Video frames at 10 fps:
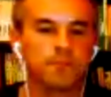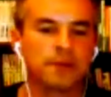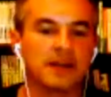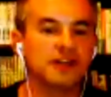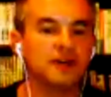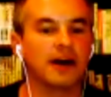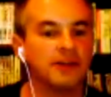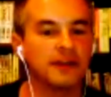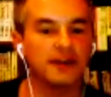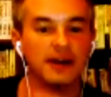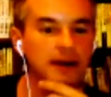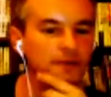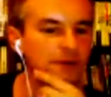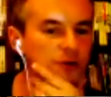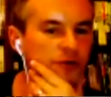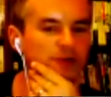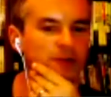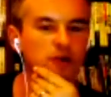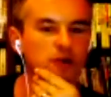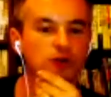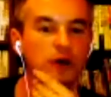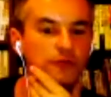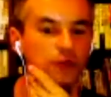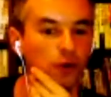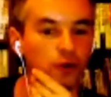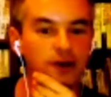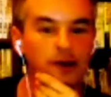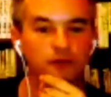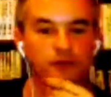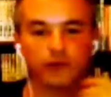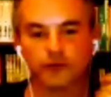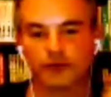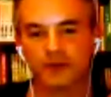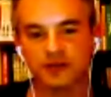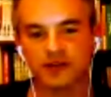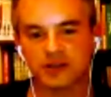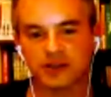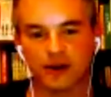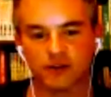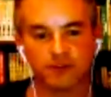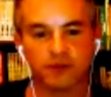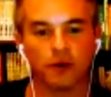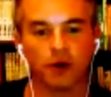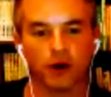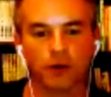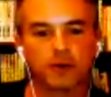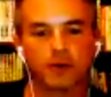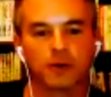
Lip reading: But in general, I think, yeah, if he was claiming you're totally out of control of your imagination, that would be wrong.